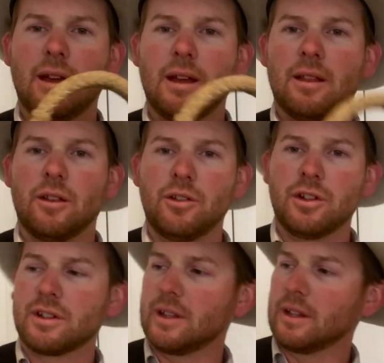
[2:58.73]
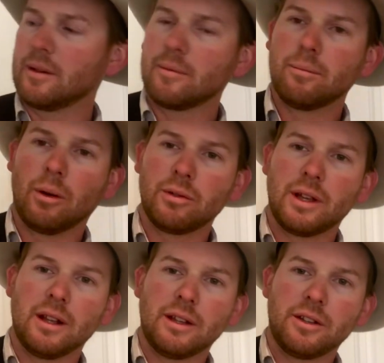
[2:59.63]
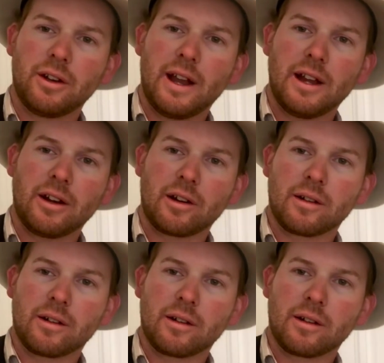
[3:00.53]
They're just the Bozel and your hanger.